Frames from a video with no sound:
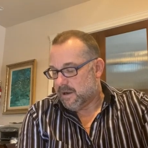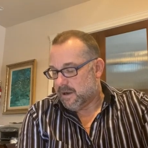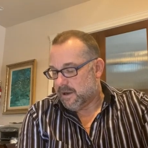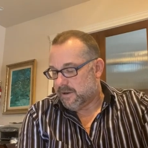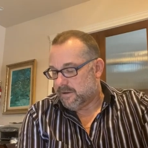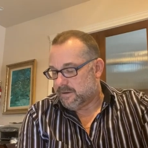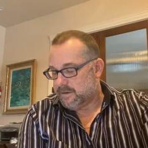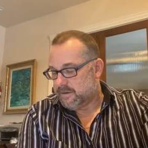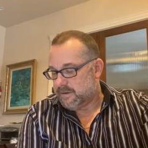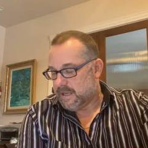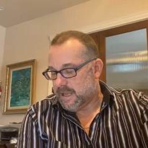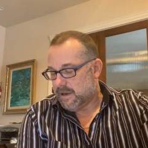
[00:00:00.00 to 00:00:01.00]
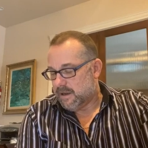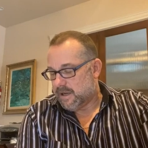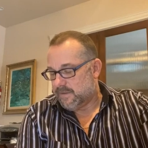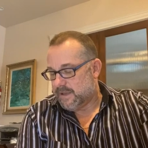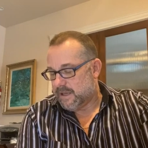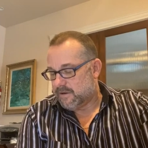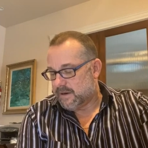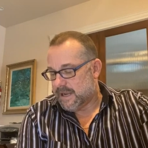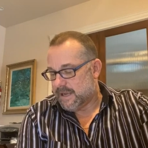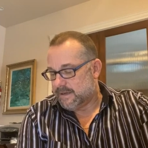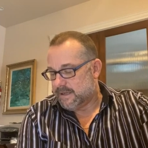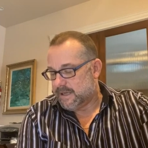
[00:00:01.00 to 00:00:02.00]
on and on the other
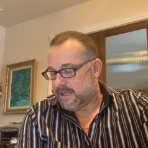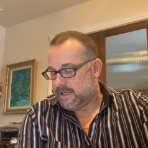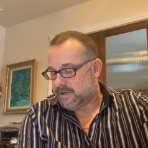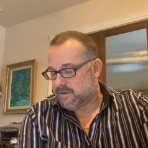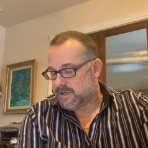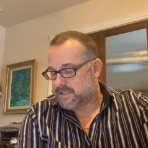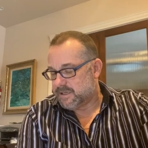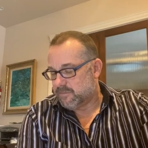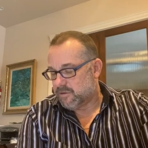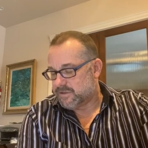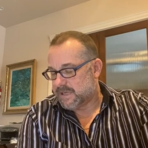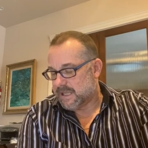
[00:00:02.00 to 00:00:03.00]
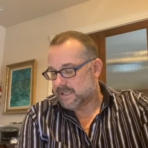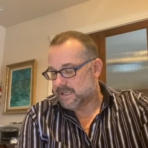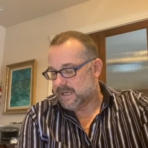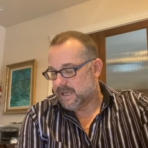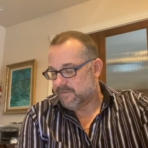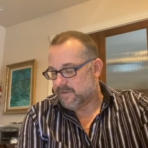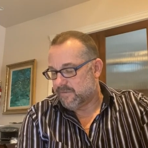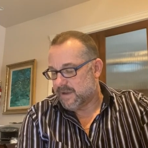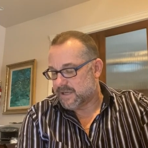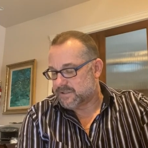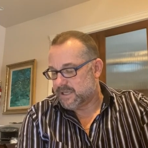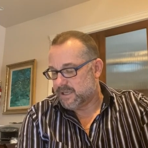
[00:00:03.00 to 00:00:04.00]
hand an increasing mortality if the
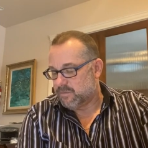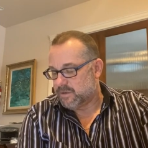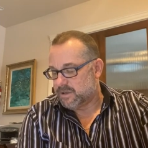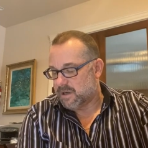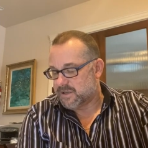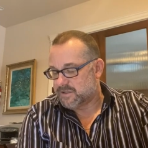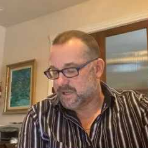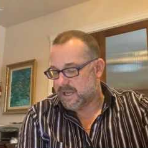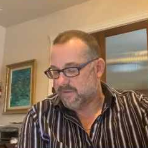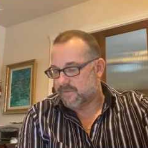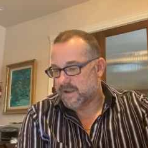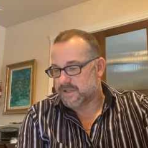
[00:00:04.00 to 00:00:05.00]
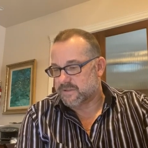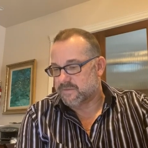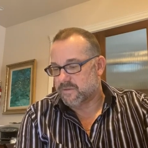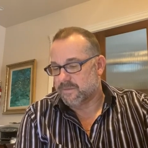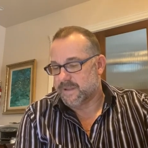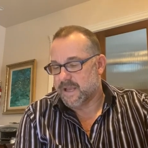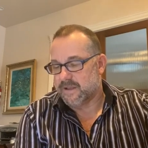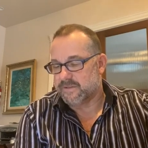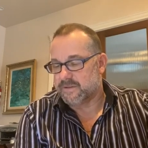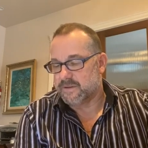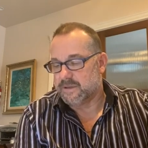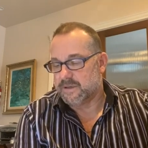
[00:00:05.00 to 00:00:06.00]
vaccine would cause side effects to form deaths